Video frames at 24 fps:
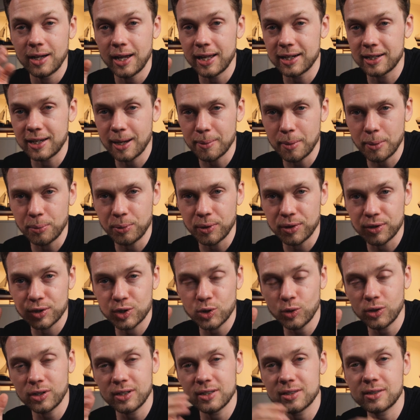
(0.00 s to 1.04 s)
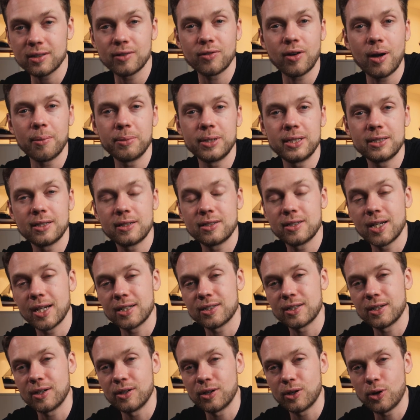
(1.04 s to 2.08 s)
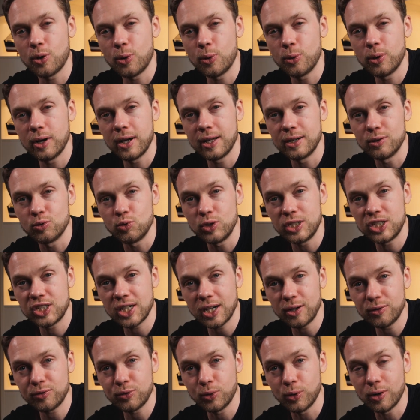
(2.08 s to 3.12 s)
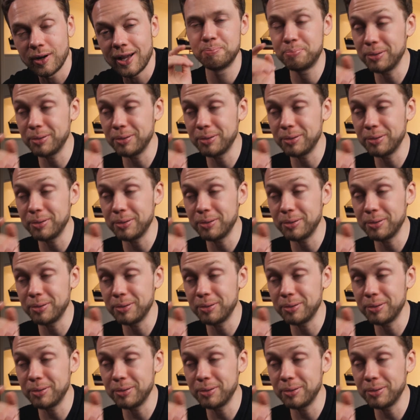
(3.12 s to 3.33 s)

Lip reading: and come up with a short list of companies that you're actually going to go and reach out for.